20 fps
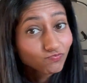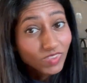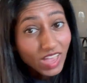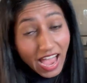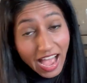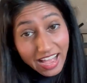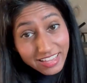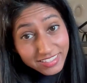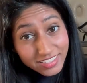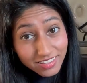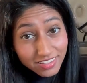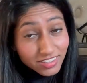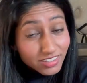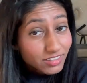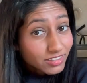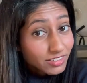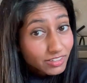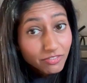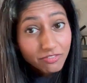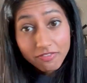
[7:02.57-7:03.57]
has a
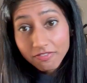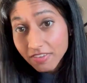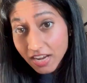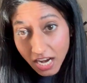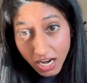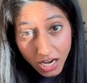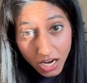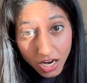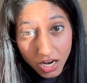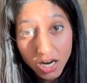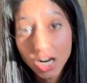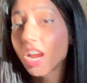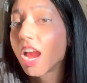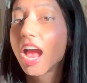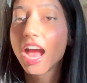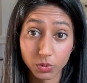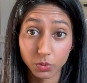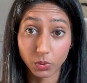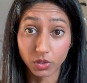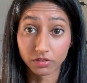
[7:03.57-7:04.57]
little affair
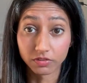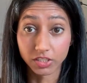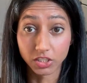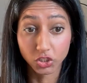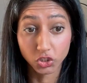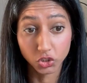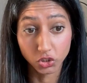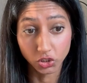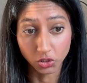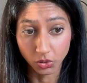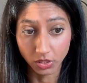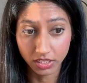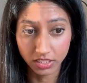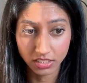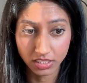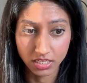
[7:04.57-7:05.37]
with one of his students.